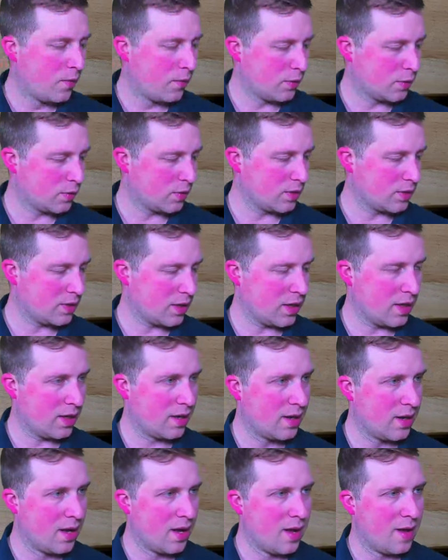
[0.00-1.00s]
which was
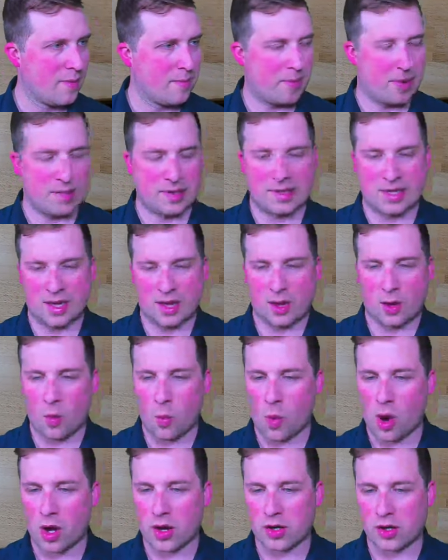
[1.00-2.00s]
a
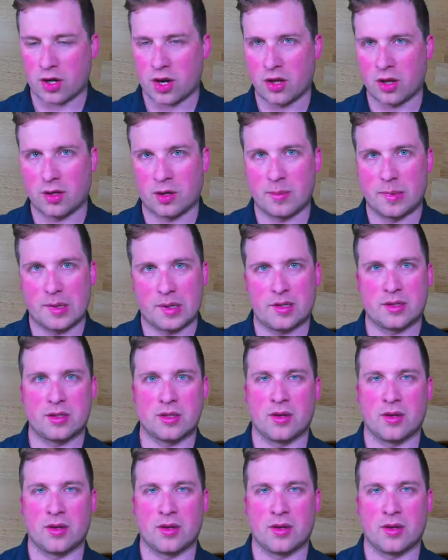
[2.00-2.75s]
best-selling watercolor book.